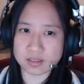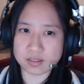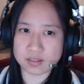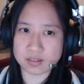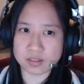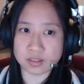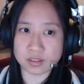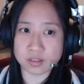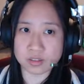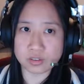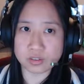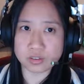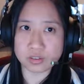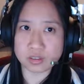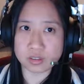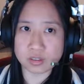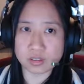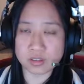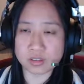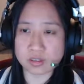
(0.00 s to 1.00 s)

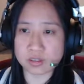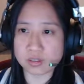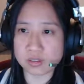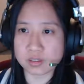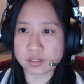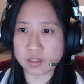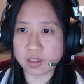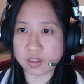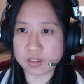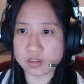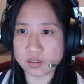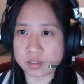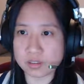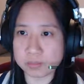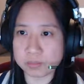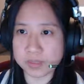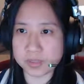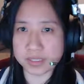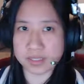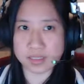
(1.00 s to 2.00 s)
the
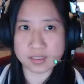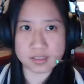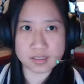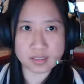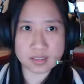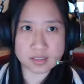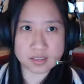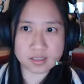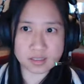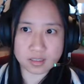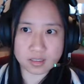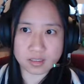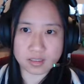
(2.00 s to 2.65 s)
biggest